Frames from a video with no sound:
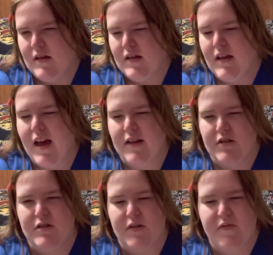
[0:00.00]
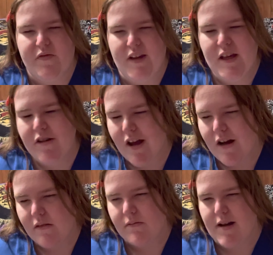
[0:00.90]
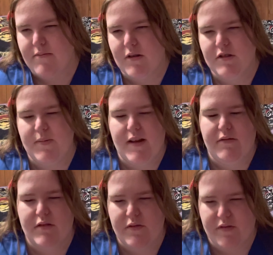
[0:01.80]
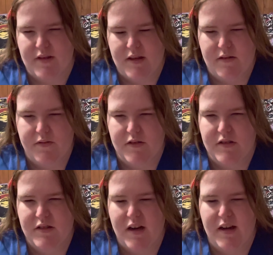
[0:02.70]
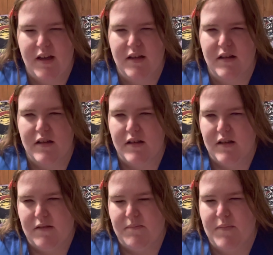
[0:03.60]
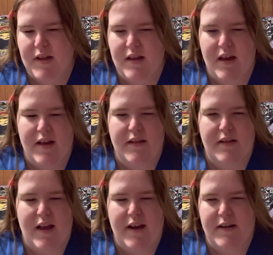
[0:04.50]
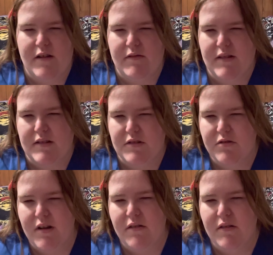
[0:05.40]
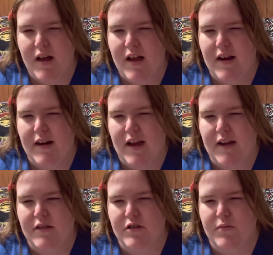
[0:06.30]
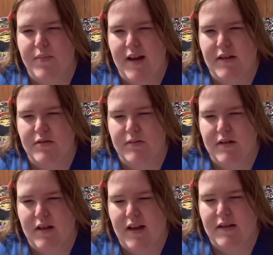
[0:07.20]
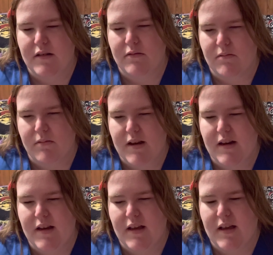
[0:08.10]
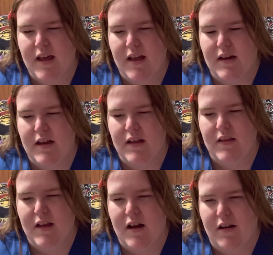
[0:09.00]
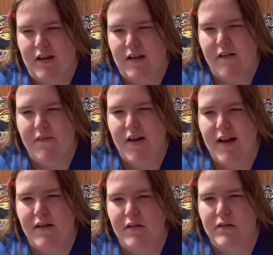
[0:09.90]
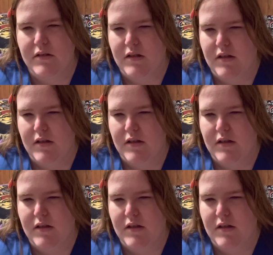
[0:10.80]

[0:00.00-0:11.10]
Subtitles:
just figure out what works best with you for studying, because I know with the Trail Guide, I do best with like reading it in the audio files